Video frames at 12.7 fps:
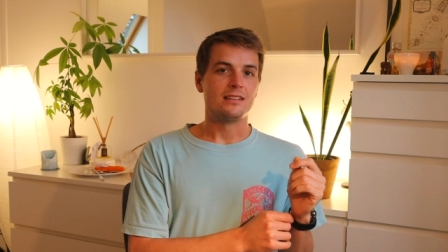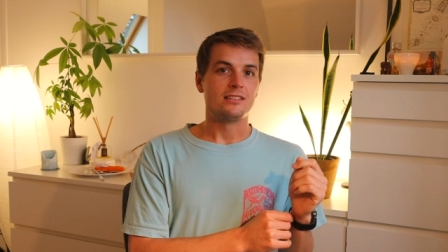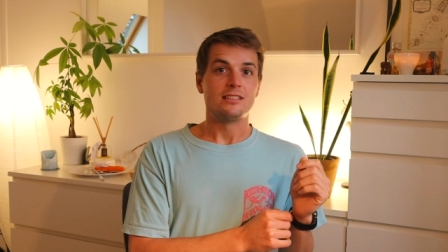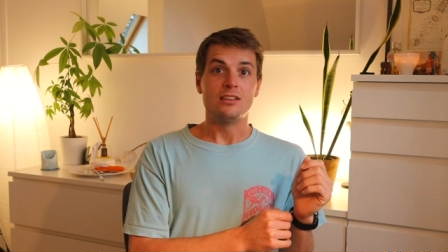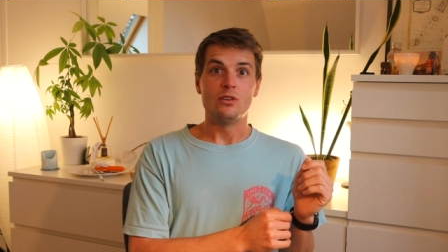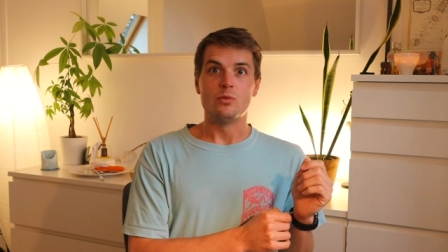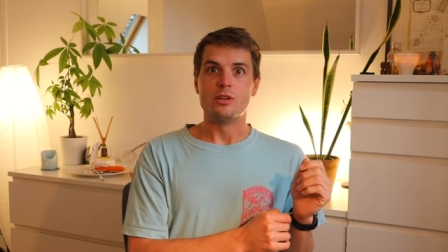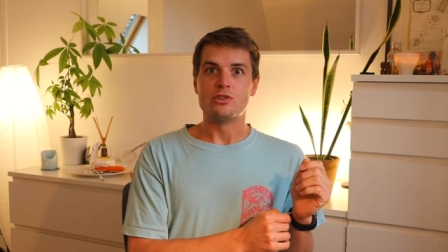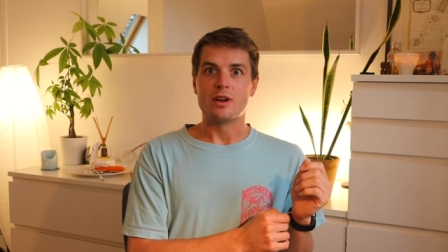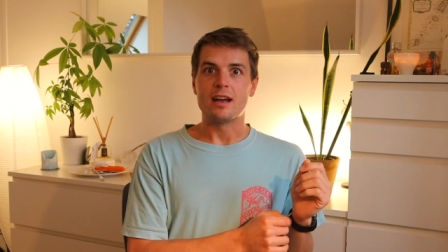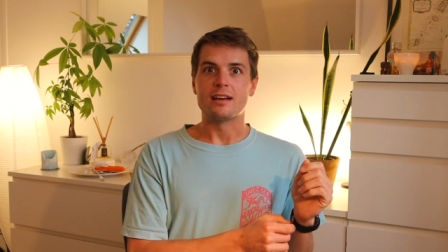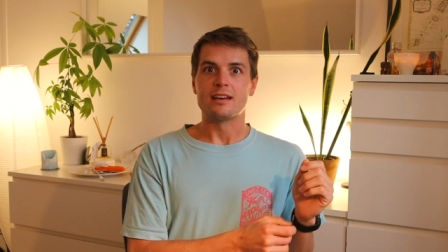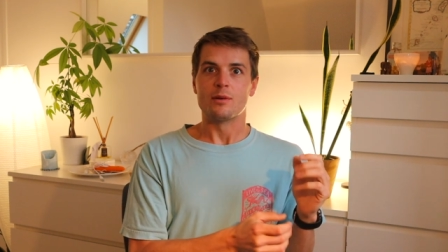still, we
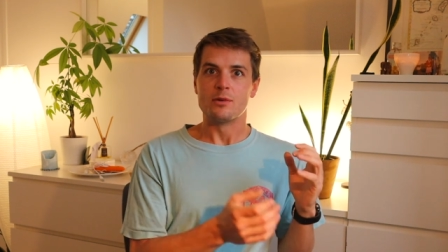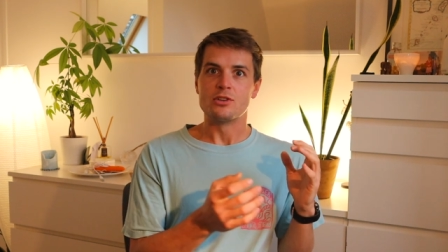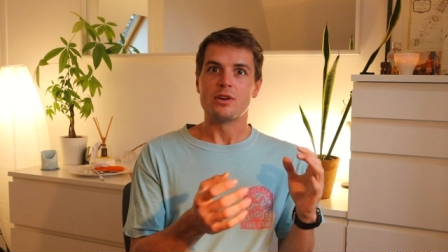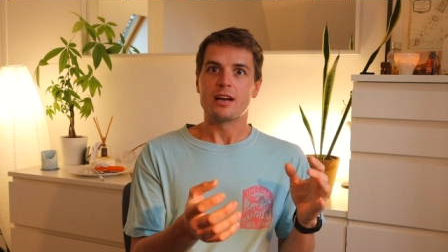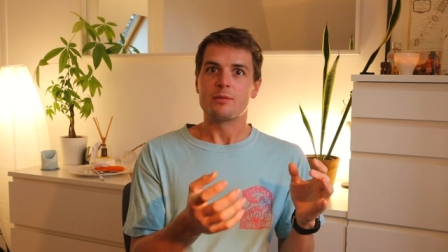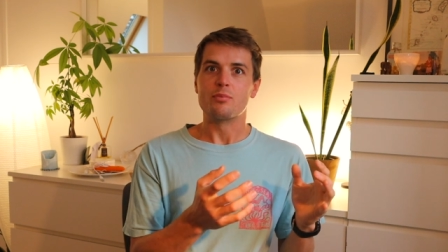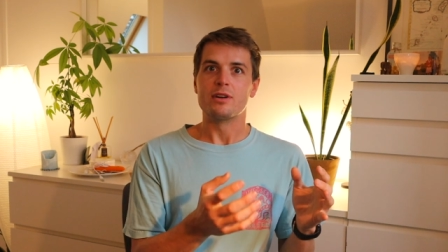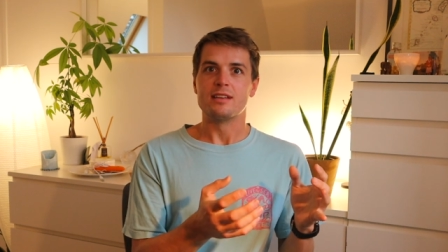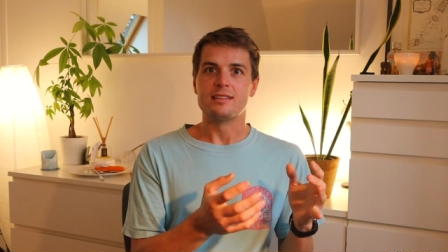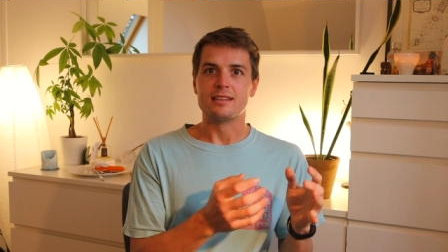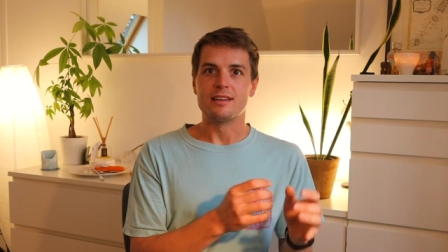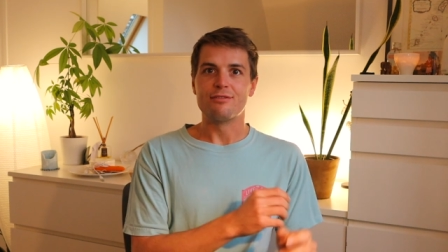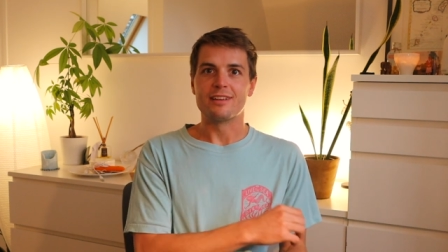dragged, and we dragged pretty
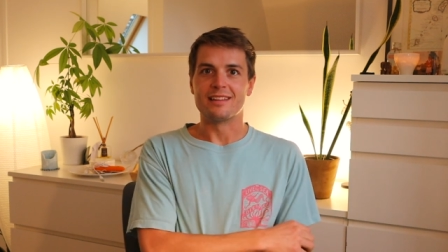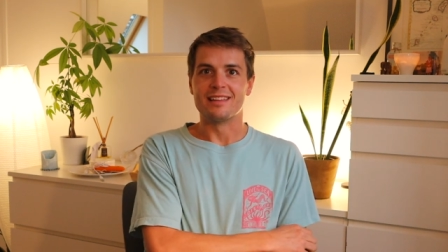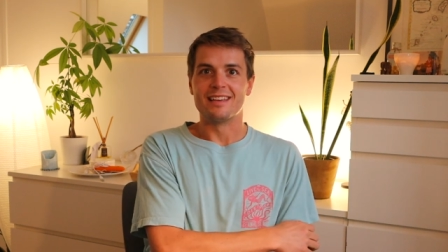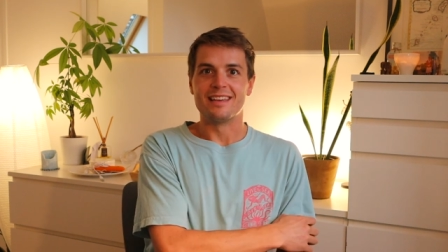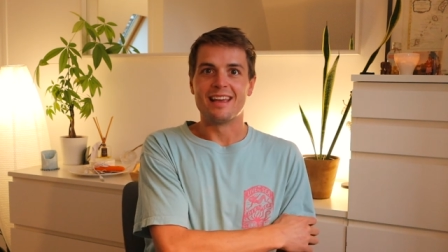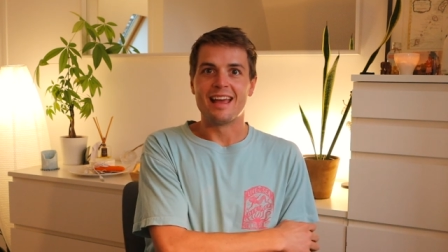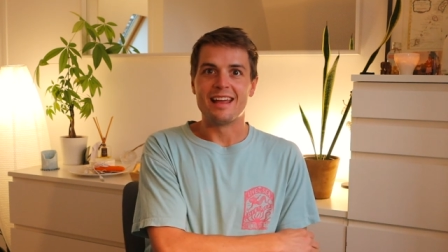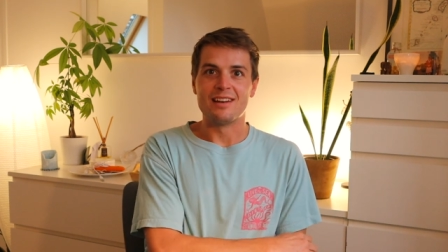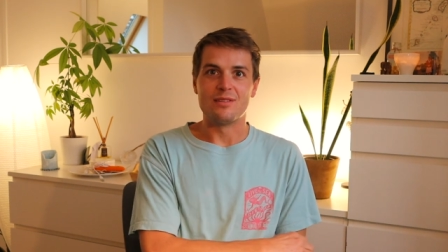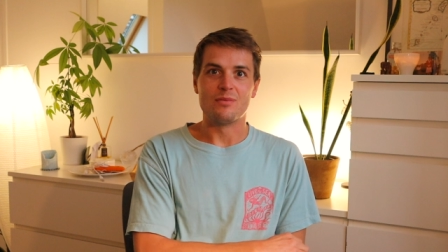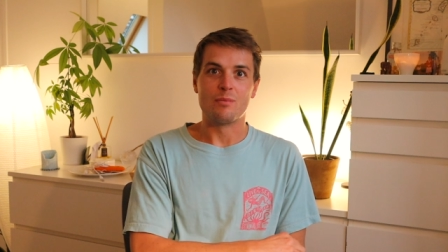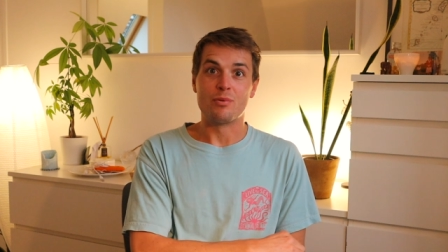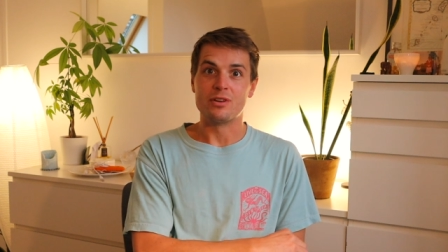significantly, and
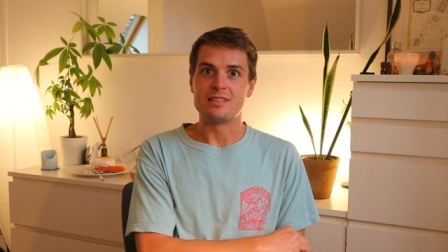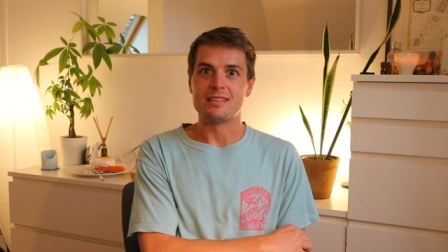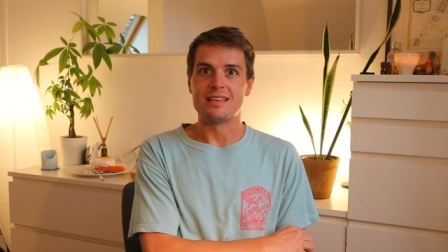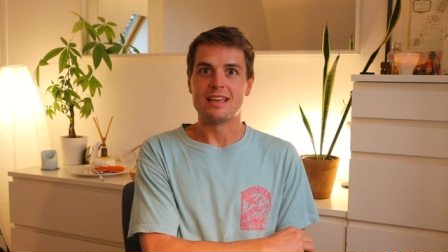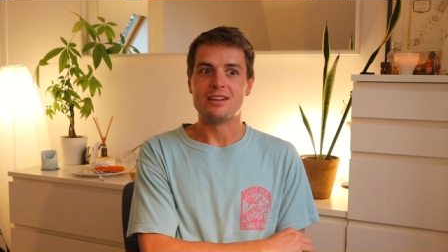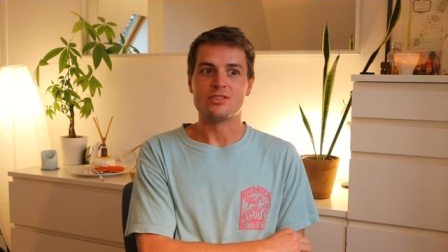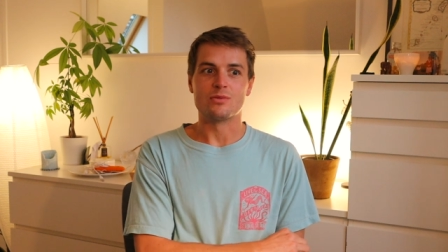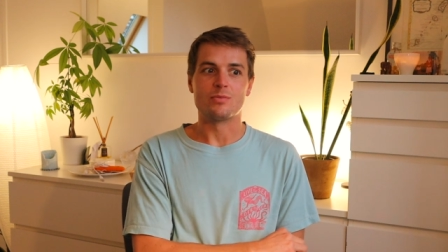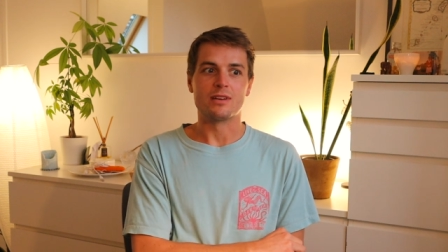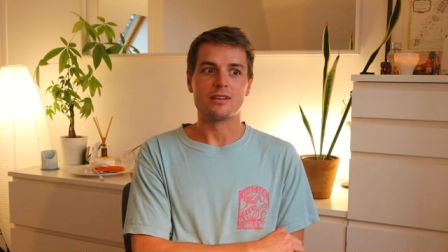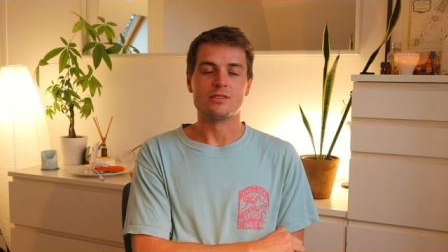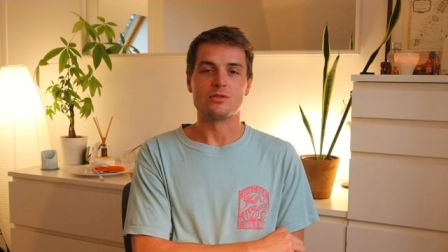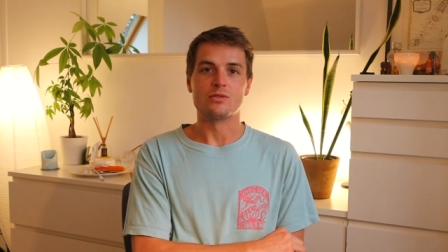it put us in danger
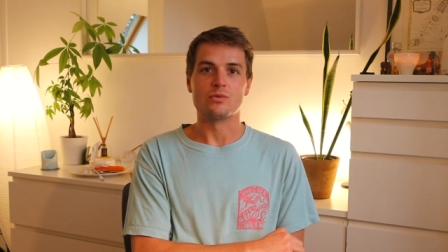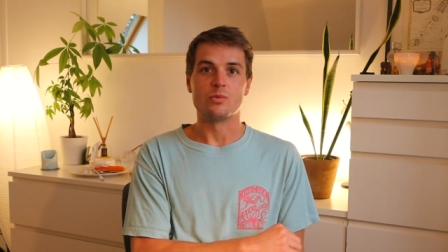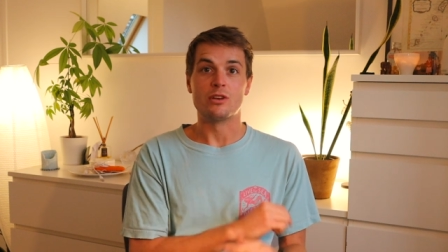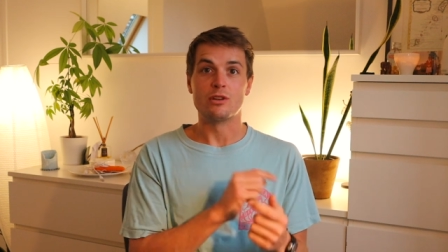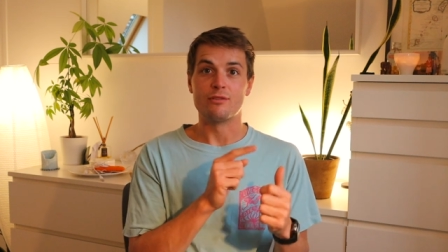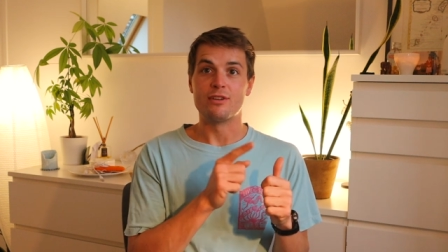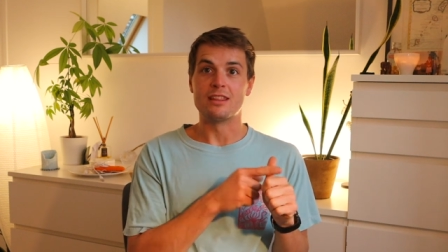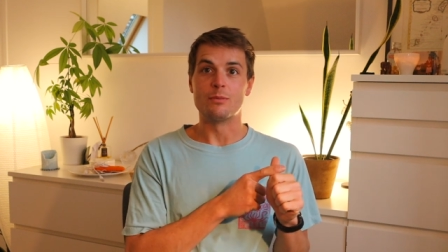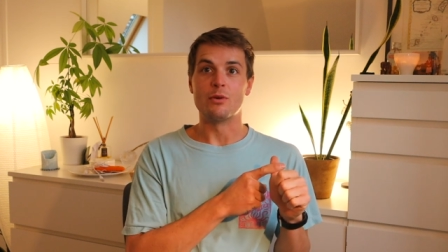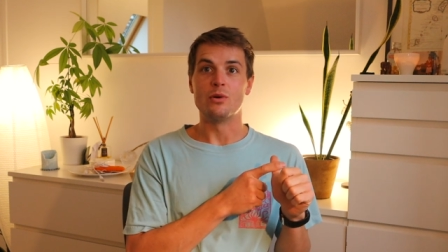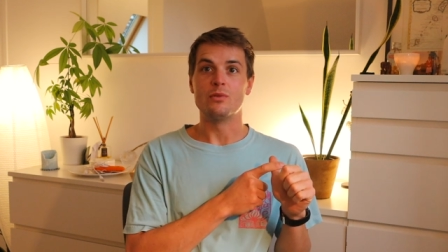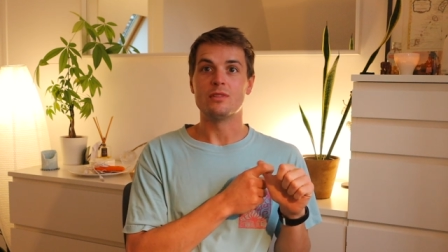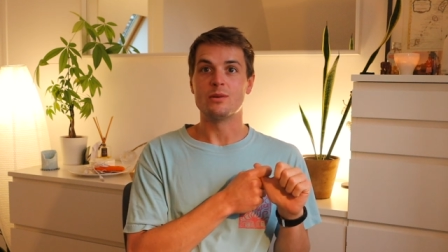because we could have hit the
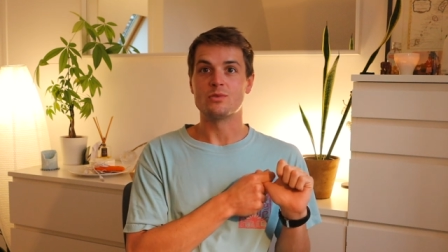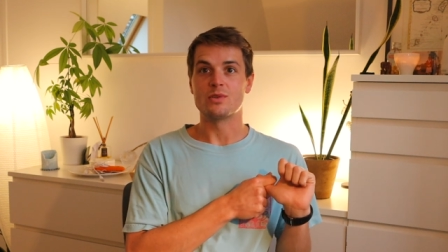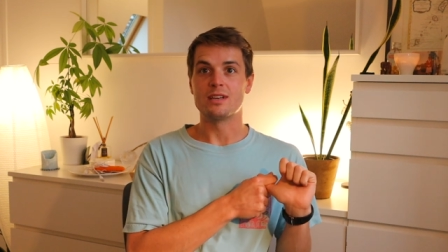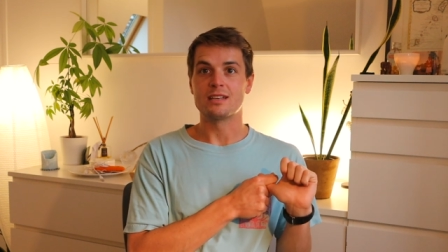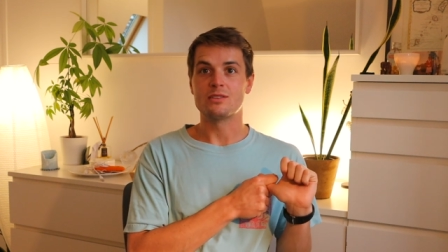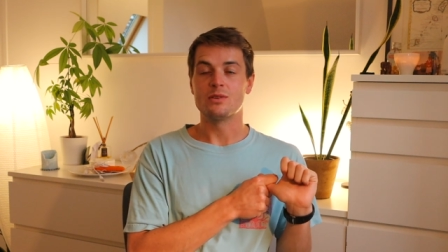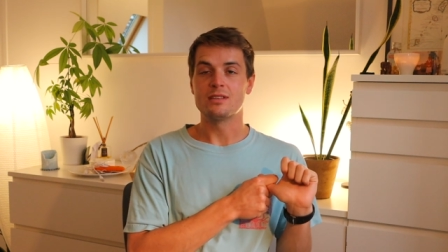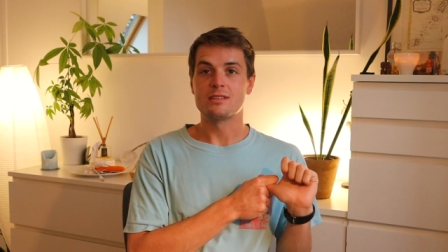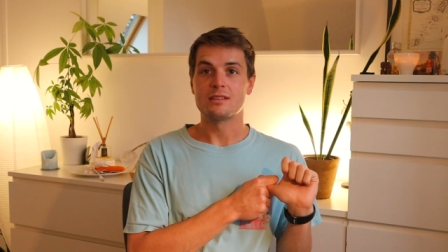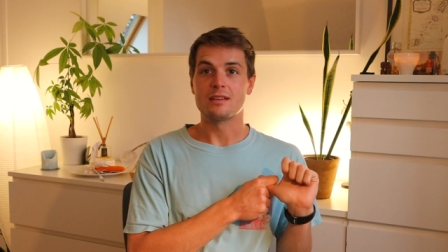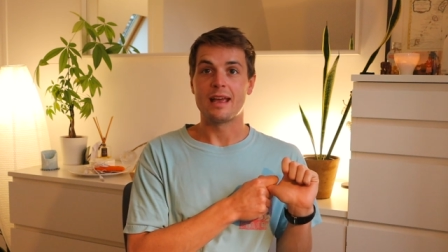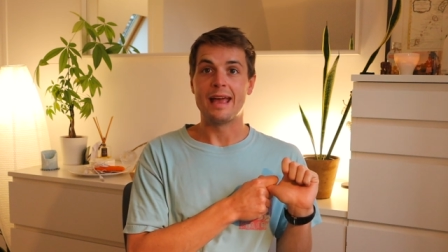boat that was right next to us,